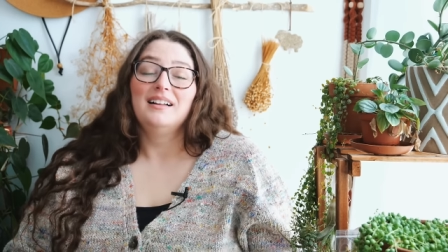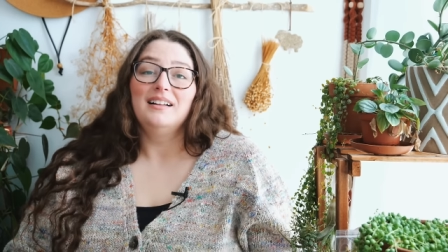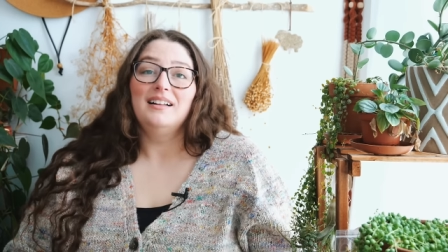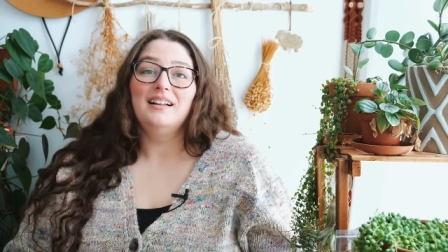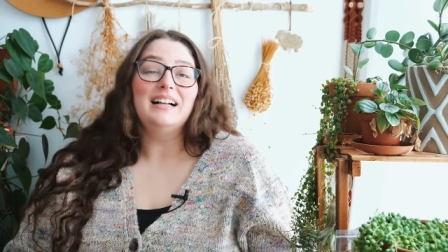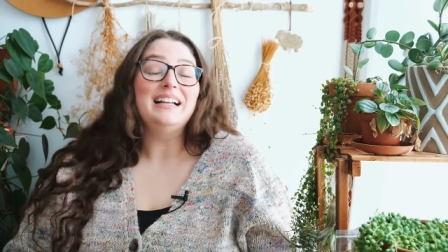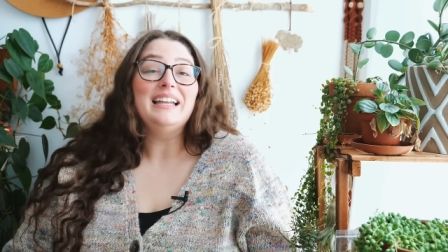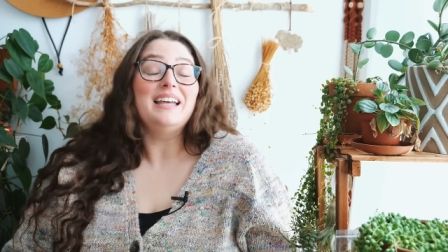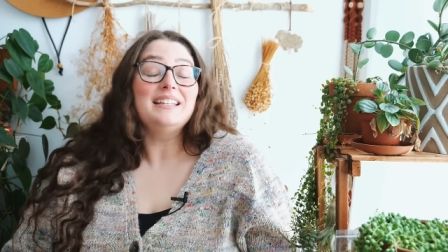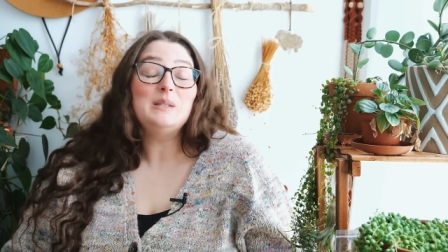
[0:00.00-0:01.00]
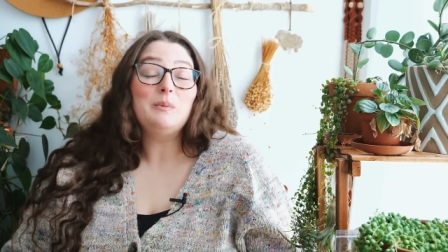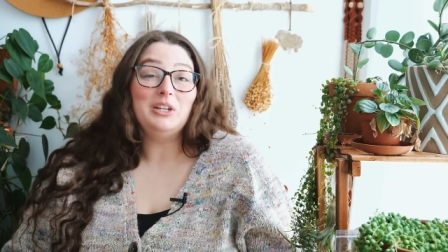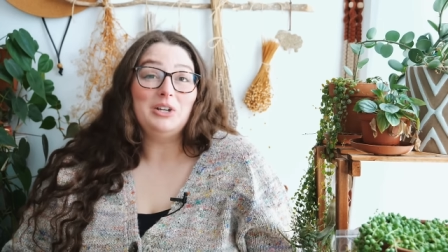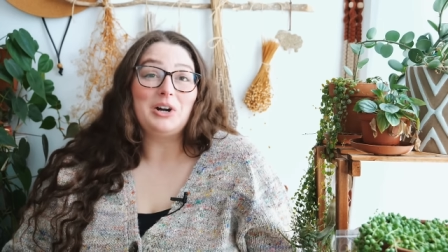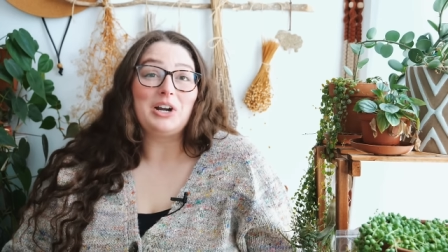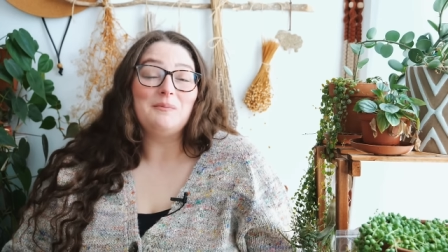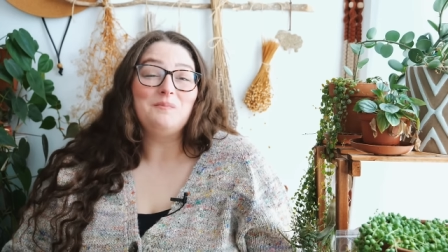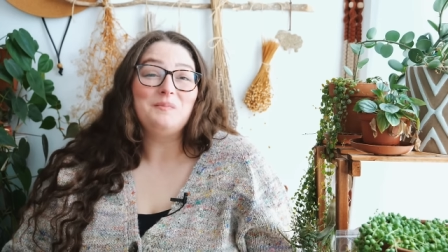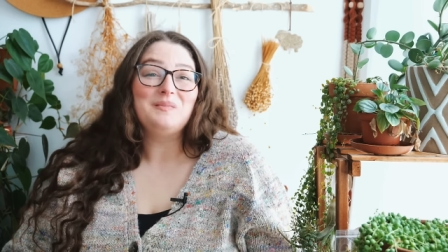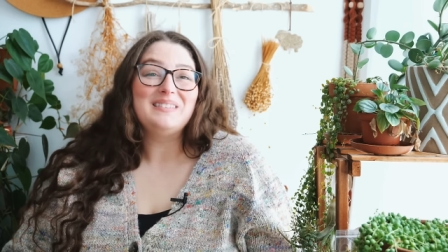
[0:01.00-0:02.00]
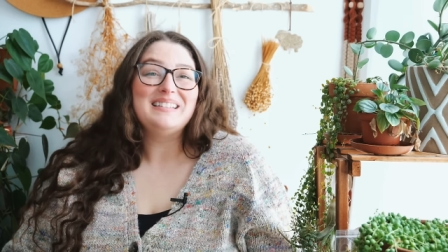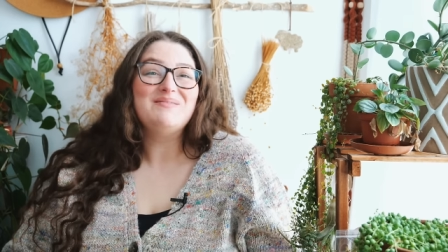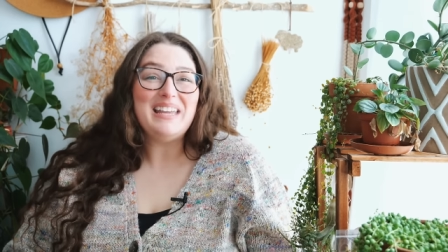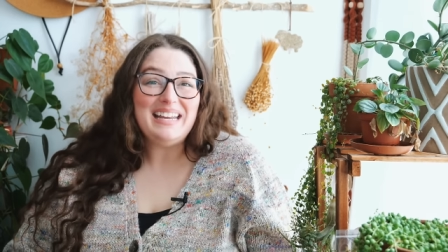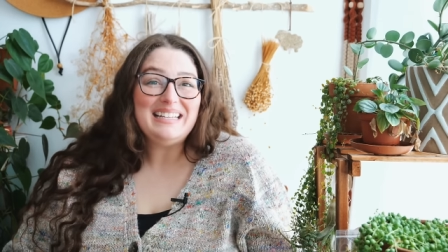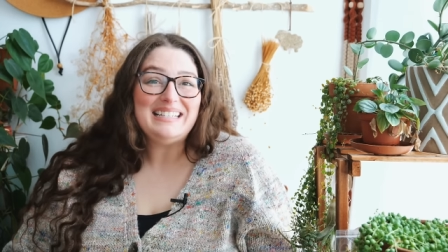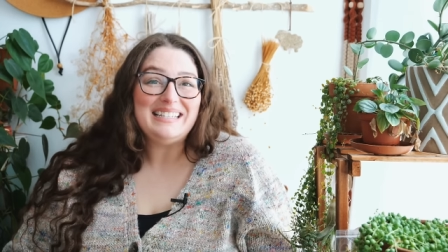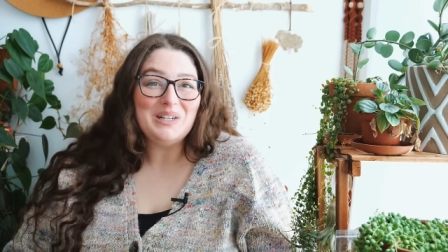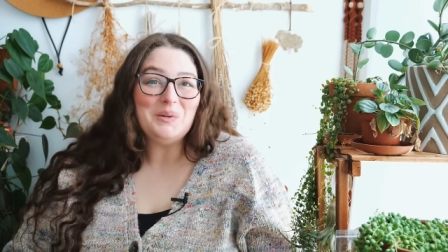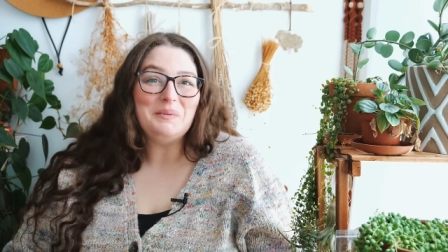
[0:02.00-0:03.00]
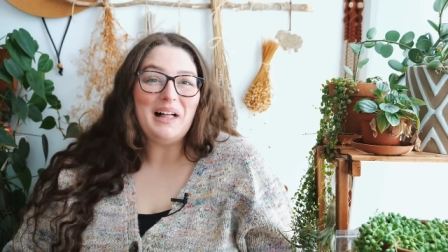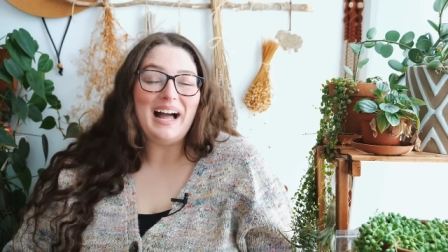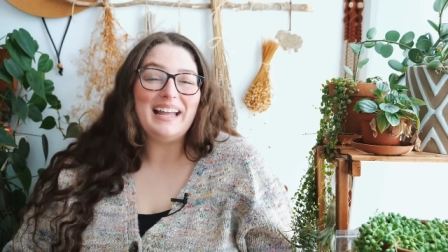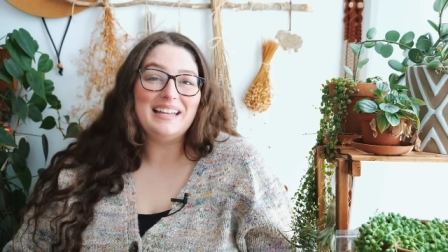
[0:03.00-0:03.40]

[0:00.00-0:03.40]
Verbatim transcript: unspun yarn. Venus single ply,